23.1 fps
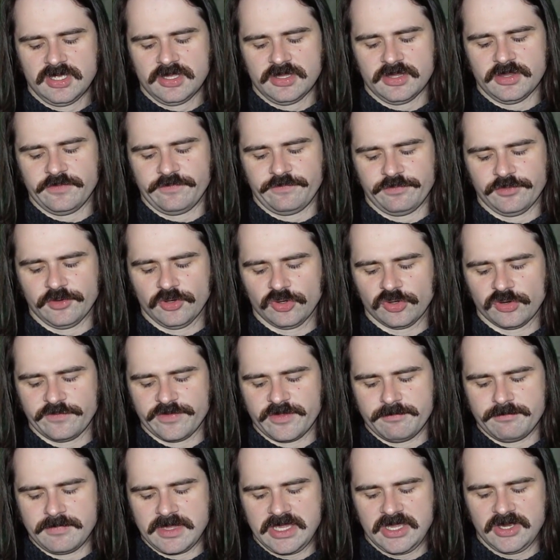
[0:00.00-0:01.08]
the floor of
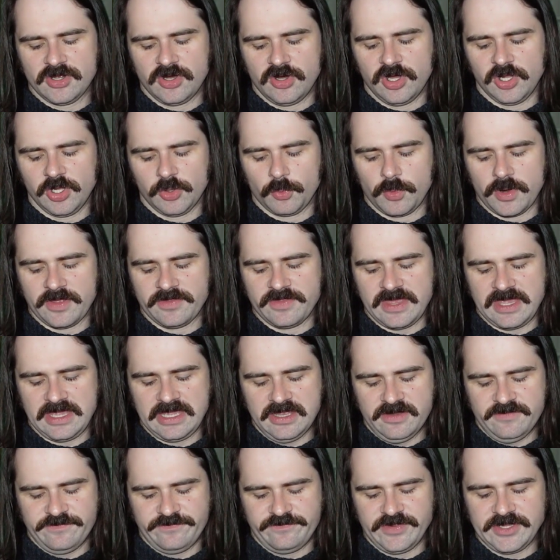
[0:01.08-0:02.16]
the mead hall where they
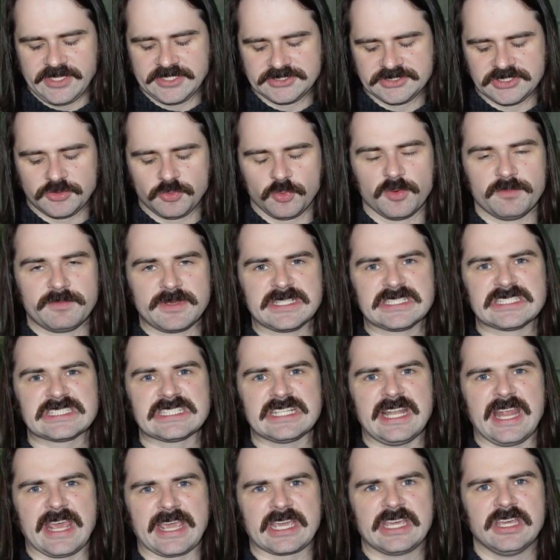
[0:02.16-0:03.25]
had feasted would be
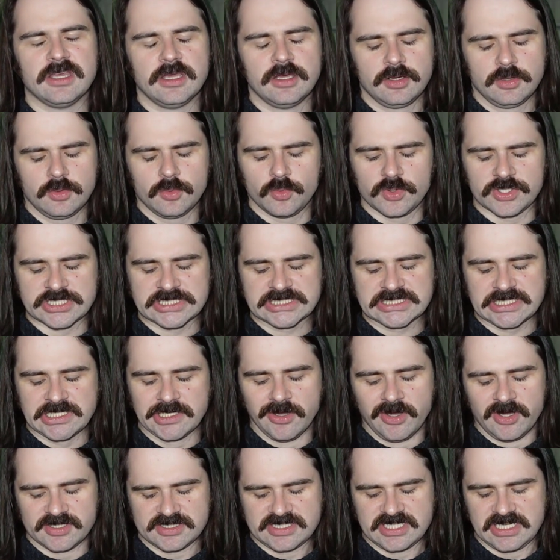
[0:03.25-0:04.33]
slick with
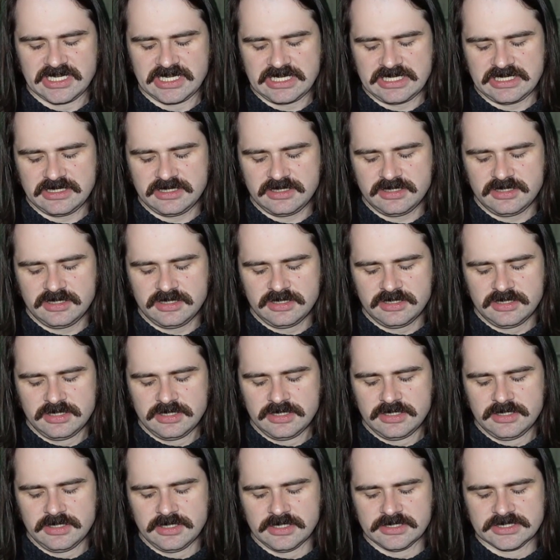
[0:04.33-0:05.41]
slaughter.
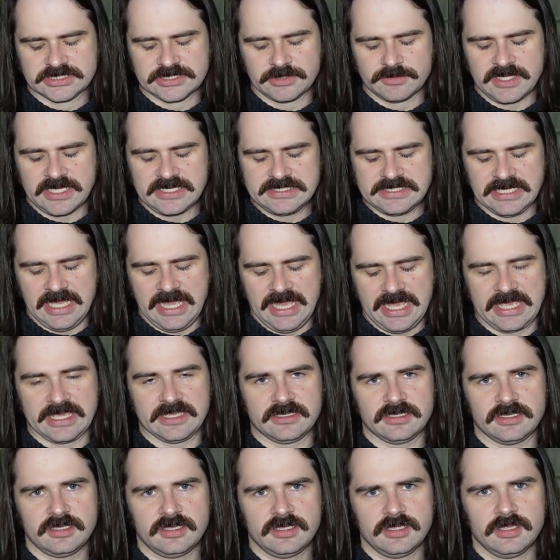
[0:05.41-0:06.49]
And so they
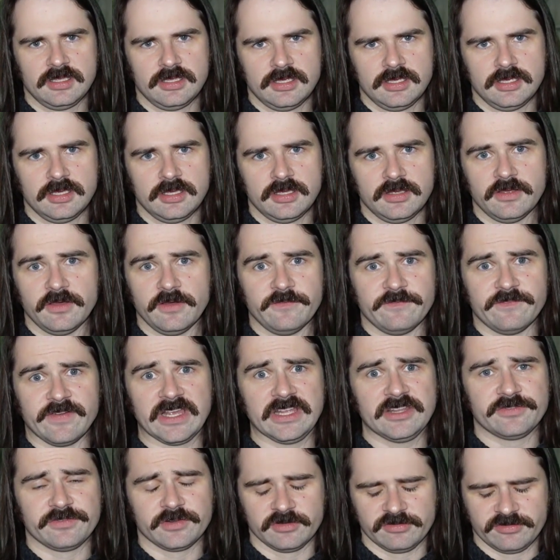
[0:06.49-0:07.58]
died,
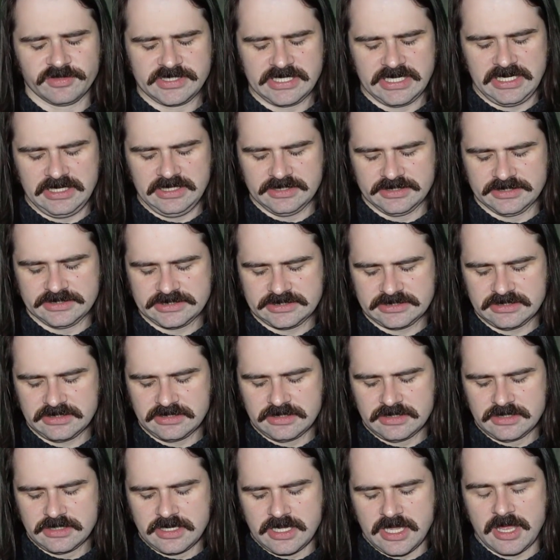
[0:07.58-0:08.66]
faithful retainers,
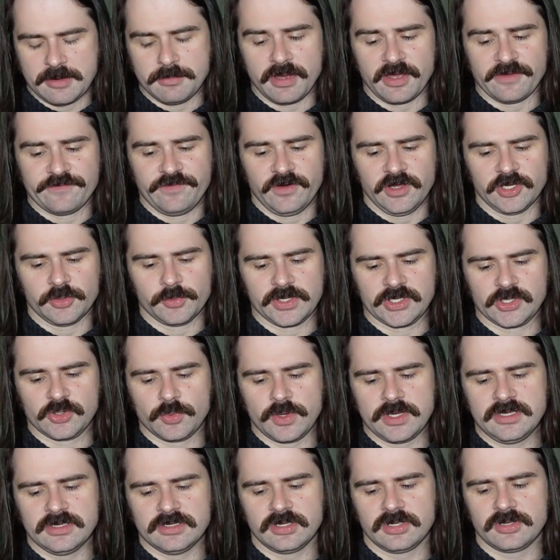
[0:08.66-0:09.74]
and my following
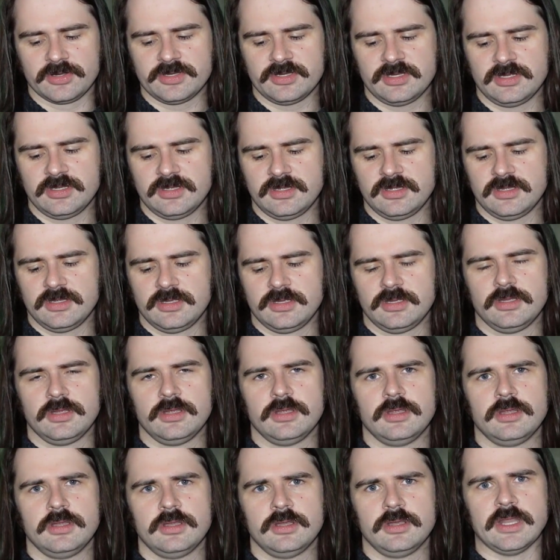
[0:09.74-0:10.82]
dwindled.
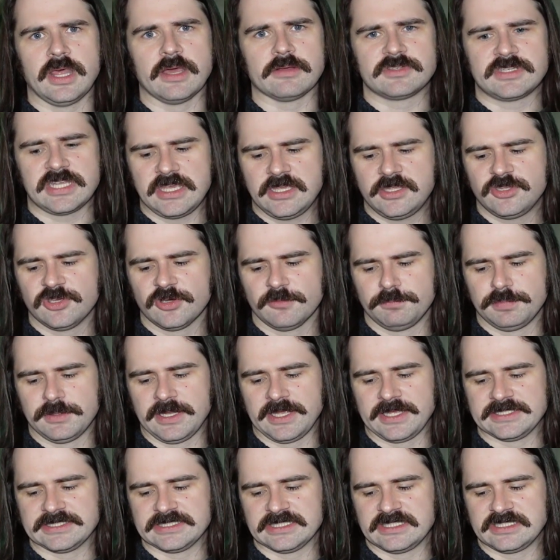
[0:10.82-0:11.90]
Now take your
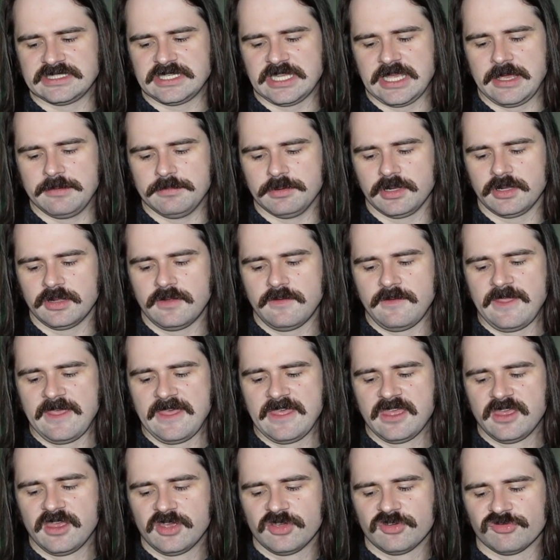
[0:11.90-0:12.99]
place at the table.
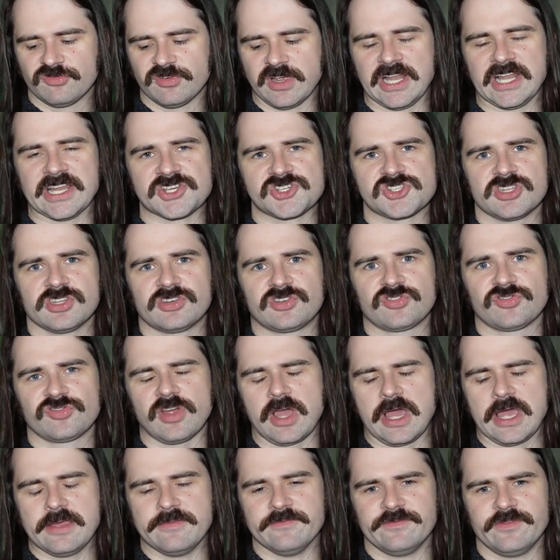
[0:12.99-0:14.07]
Relish the
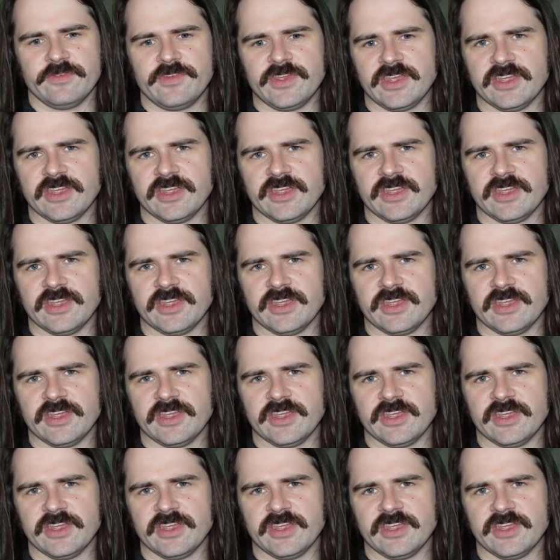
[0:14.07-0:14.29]
triumph of